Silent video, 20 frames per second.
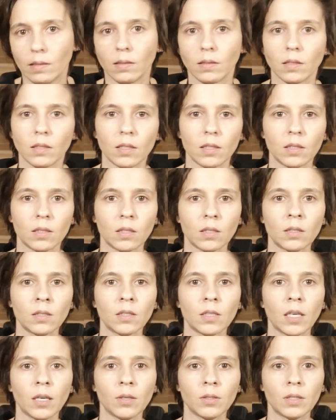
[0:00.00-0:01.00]
It turned
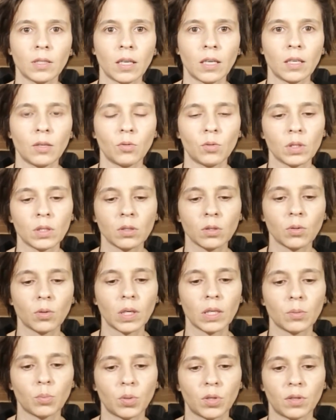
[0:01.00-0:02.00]
out that it wasn't
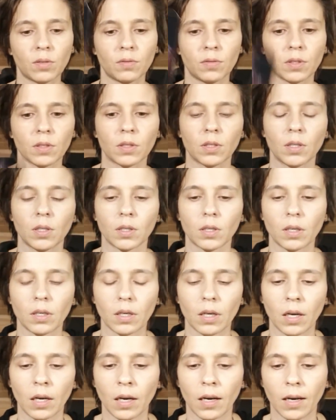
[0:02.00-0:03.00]
quite perfect here.
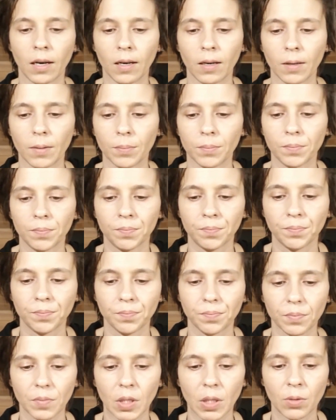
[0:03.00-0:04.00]

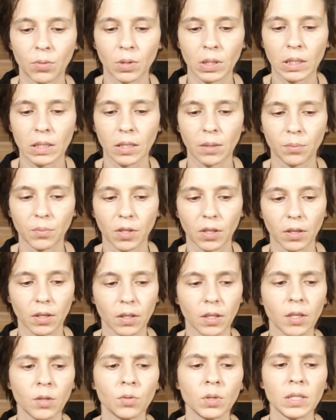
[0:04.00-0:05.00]
There was something.
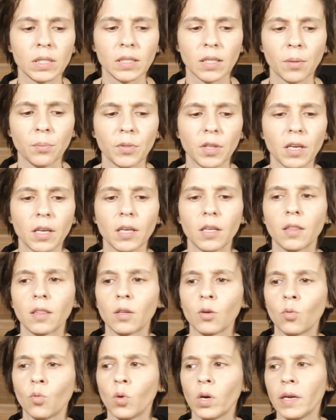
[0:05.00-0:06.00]
There was something in
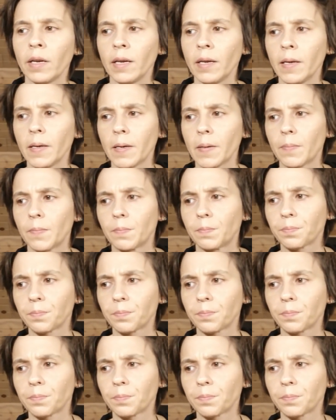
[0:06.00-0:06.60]
the way